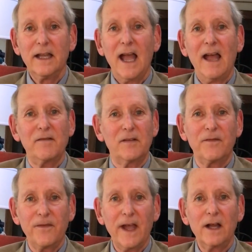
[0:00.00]
having
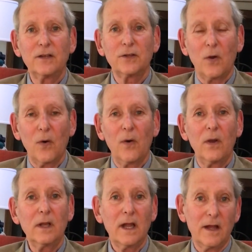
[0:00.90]
failed
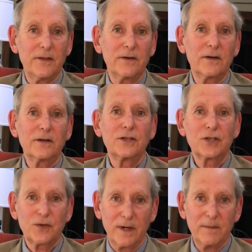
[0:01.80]
all other
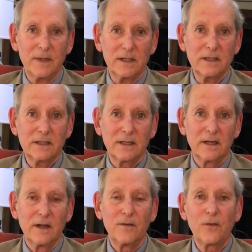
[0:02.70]
treatments
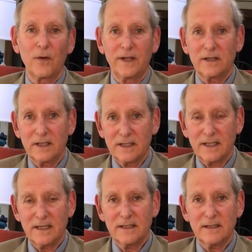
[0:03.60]
for their
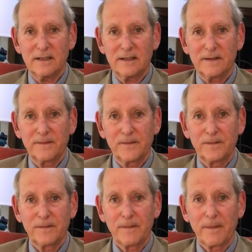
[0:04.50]
diseases.
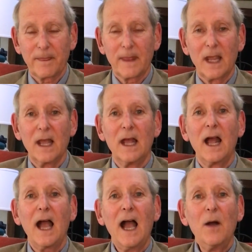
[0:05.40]

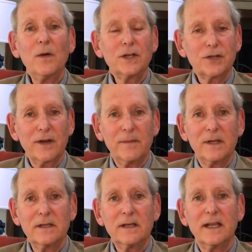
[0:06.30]
Our
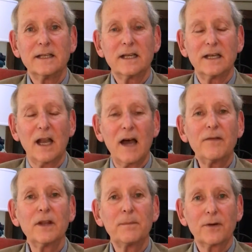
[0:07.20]
treatment is a
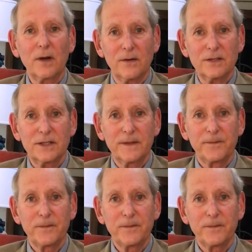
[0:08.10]
novel approach